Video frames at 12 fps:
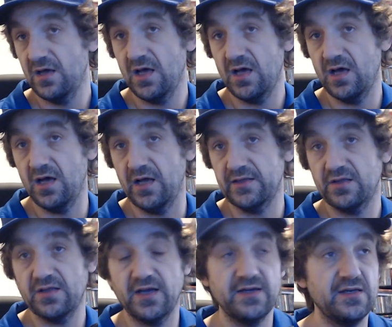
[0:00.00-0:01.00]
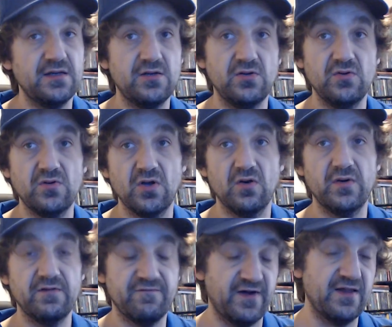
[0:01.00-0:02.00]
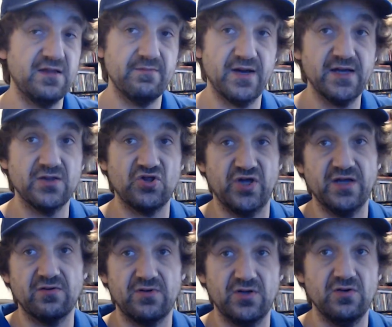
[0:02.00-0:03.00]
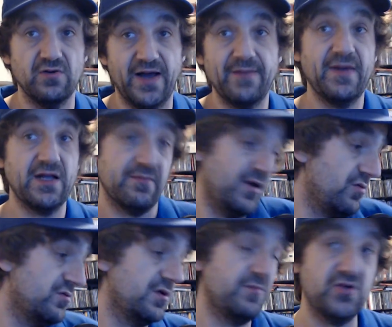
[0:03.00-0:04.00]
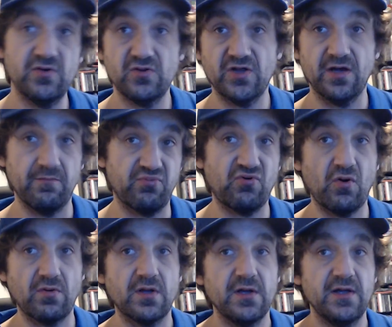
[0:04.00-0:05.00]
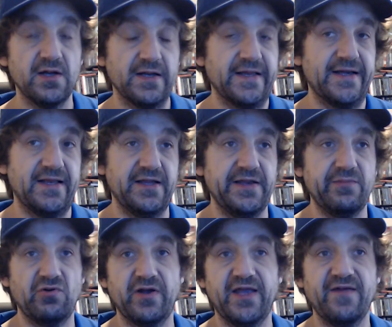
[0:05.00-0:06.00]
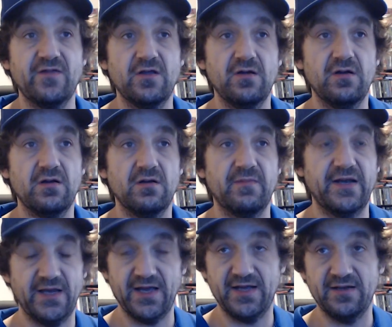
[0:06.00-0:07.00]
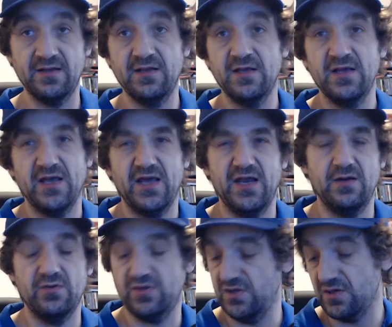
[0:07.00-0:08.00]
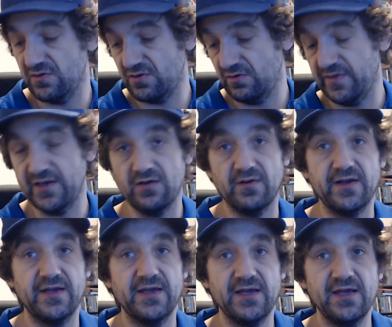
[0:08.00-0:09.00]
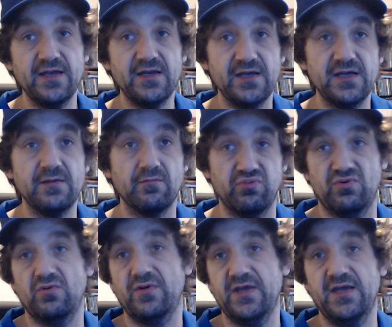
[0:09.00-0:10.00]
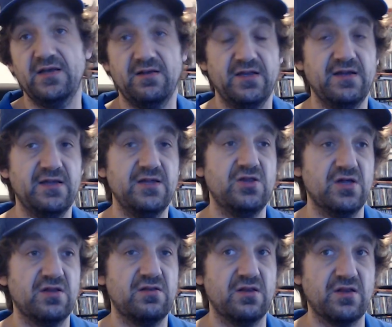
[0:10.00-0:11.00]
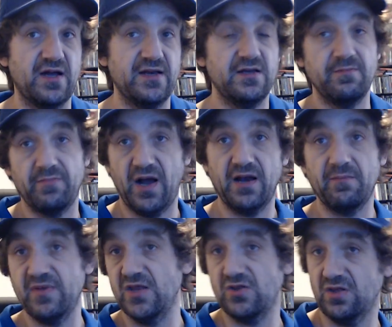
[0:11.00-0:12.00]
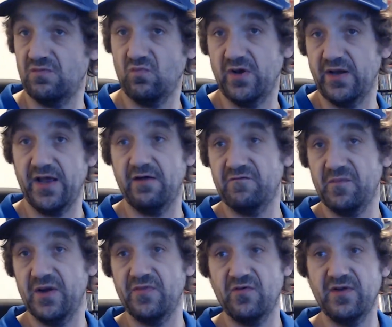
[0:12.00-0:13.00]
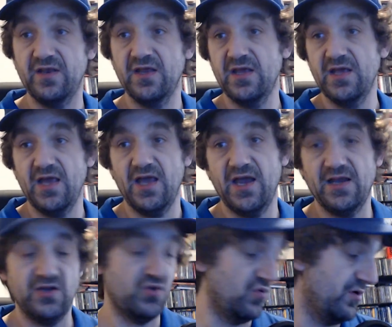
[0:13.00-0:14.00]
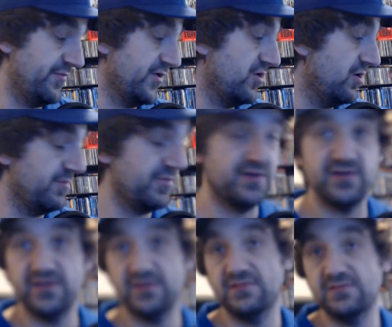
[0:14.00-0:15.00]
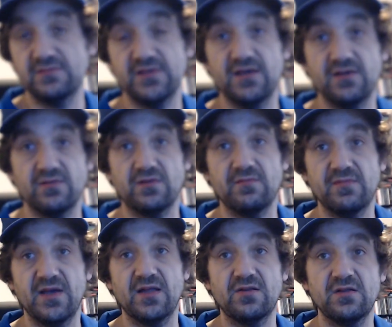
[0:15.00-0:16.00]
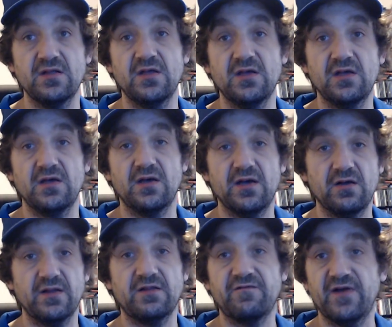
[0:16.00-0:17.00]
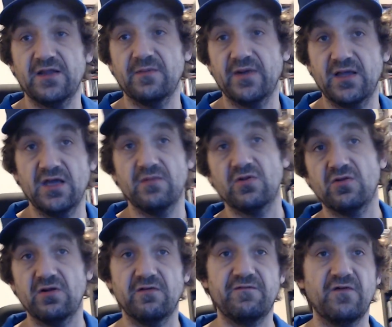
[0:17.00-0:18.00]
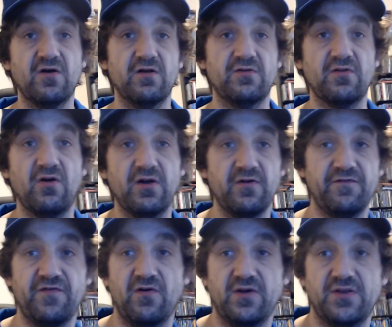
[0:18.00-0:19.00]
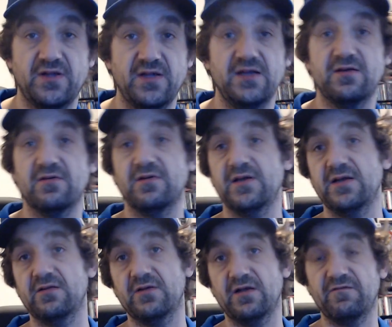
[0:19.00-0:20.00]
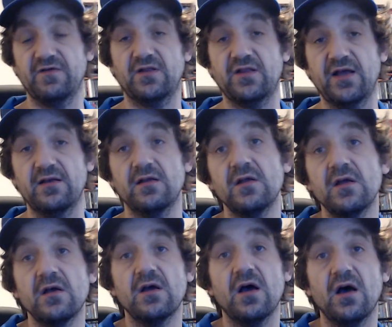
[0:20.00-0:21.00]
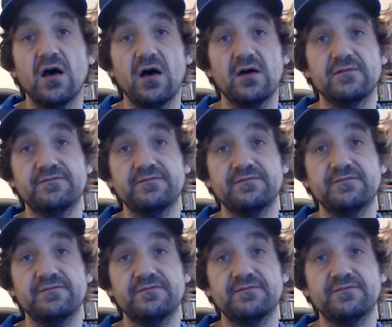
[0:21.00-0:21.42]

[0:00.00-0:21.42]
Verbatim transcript: I uh, decided to go and finally buy a chair too. I, my, my old computer chair broke, like it literally broke. I gave it to my dad, and it was years old anyway, and it broke. It literally just decided the bottom piece just went out from under it, and it tore up the carpet, and yeah, it was a mess. I don't like the fact that my camera's auto, auto, auto focusing either. I don't know how to fix that. Um,